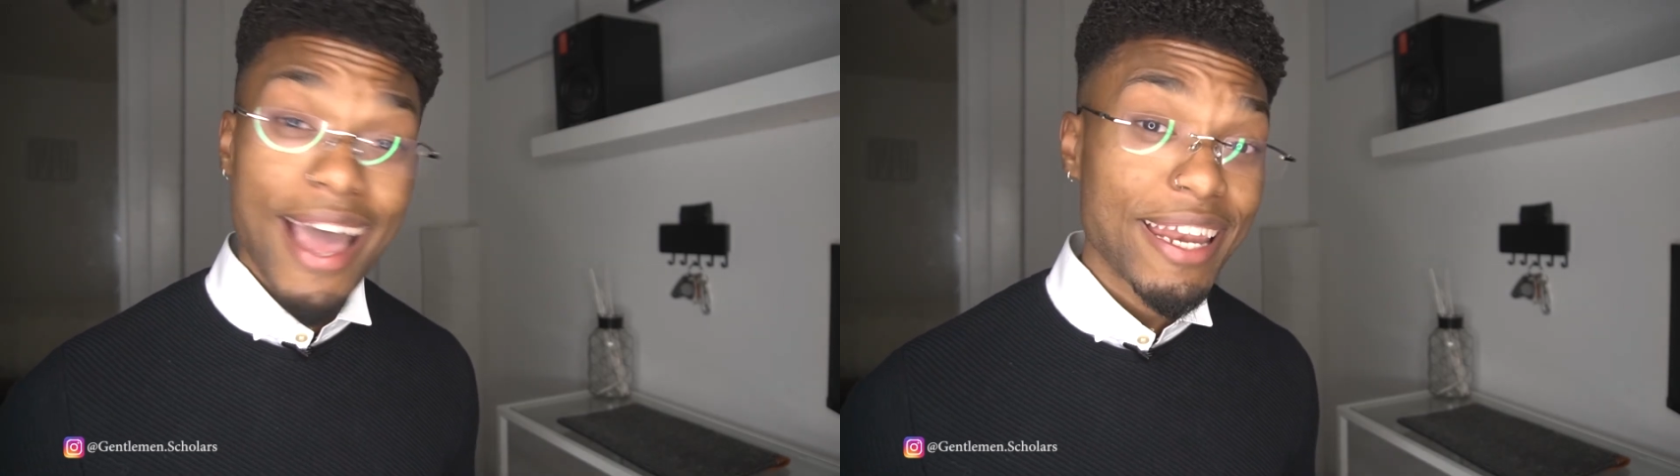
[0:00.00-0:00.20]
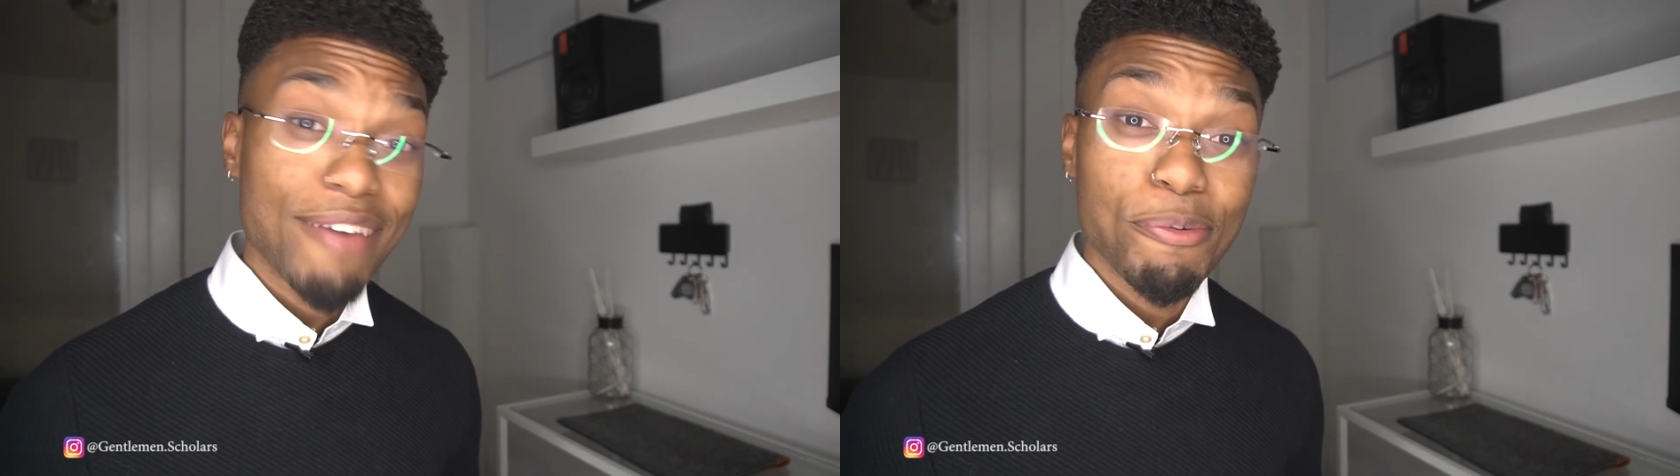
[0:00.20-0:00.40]

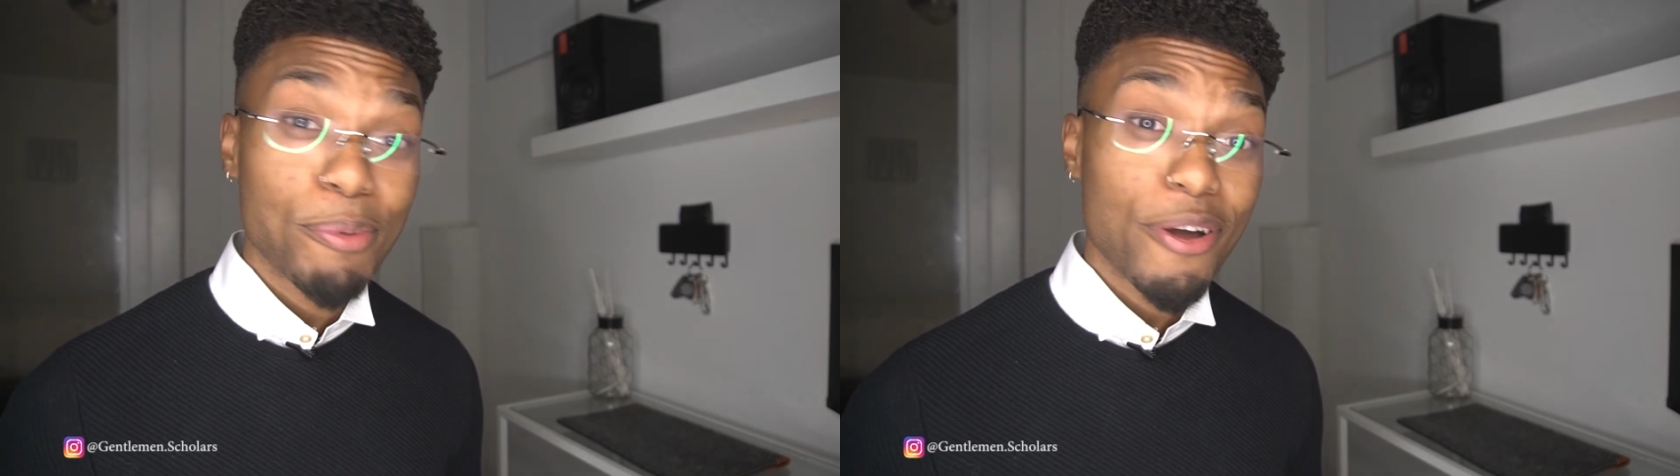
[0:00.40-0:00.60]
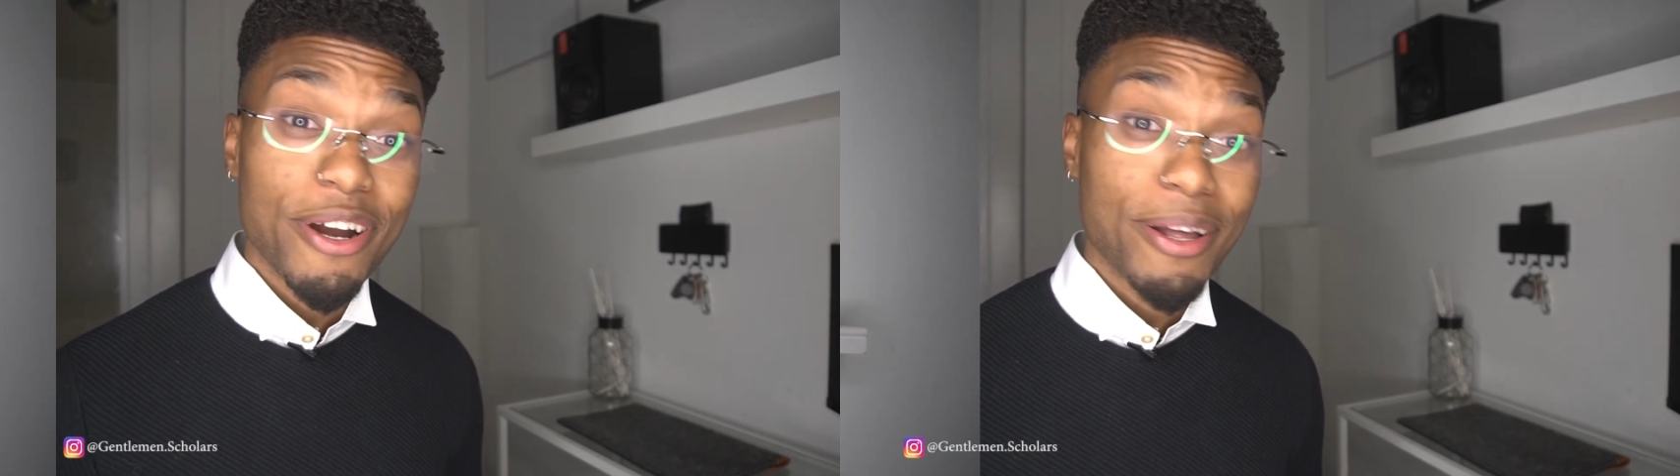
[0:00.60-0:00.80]
I never
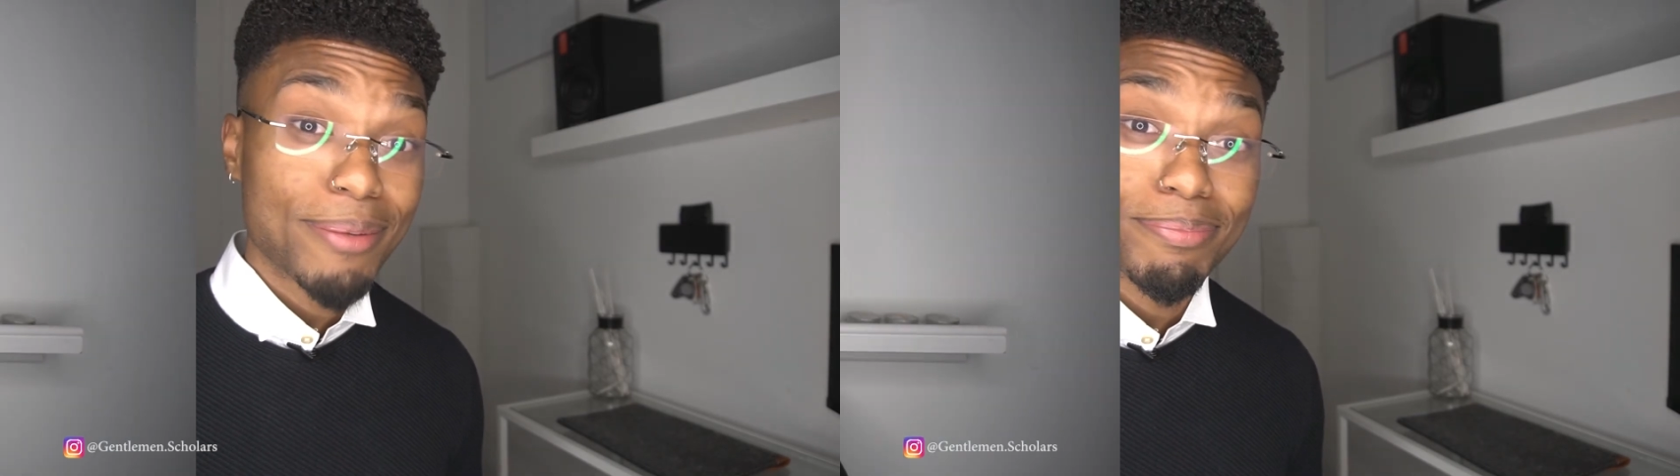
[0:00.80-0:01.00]
brought it up.